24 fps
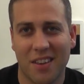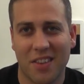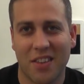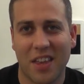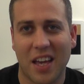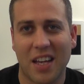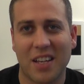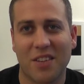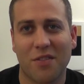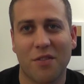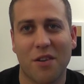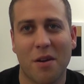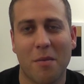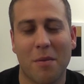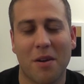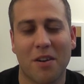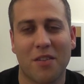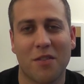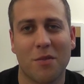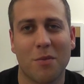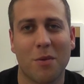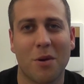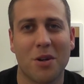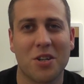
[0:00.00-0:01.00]
Thanks very
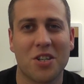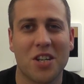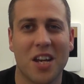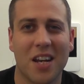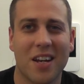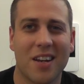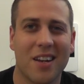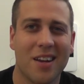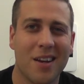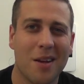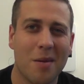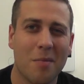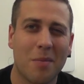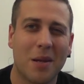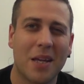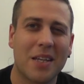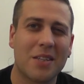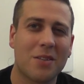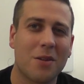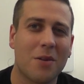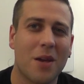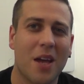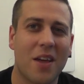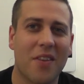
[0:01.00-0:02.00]
much for watching.
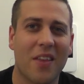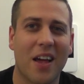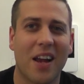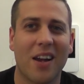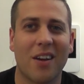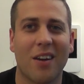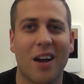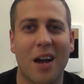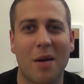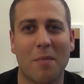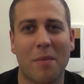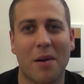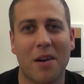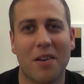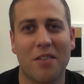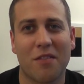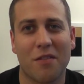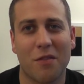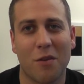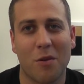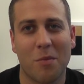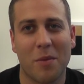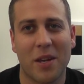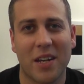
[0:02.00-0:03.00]
Please do hit that like button
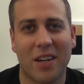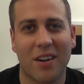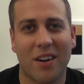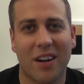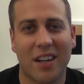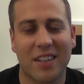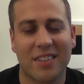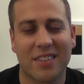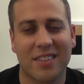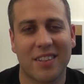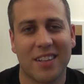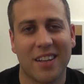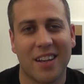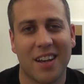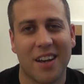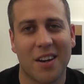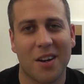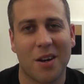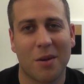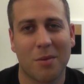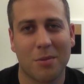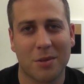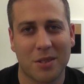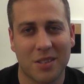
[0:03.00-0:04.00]
for me guys
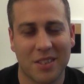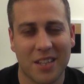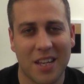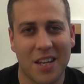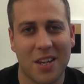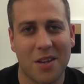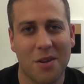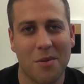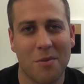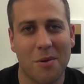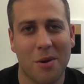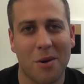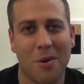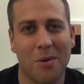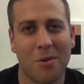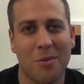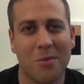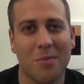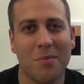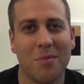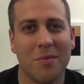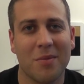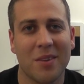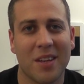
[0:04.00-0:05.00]
and I will see you
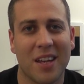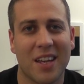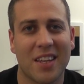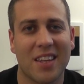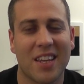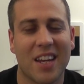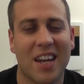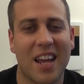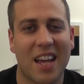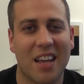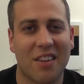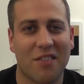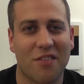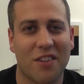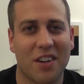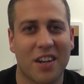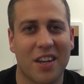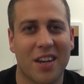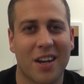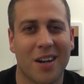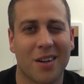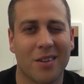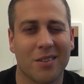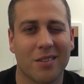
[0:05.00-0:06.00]
all in the next
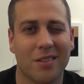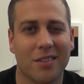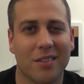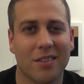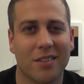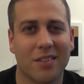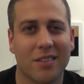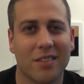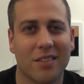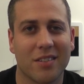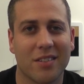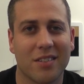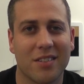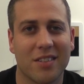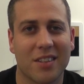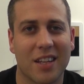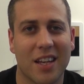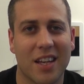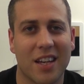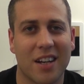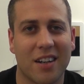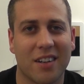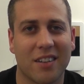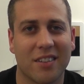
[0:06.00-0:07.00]
video.
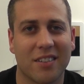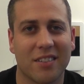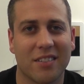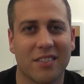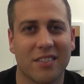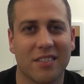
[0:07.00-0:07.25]
See ya.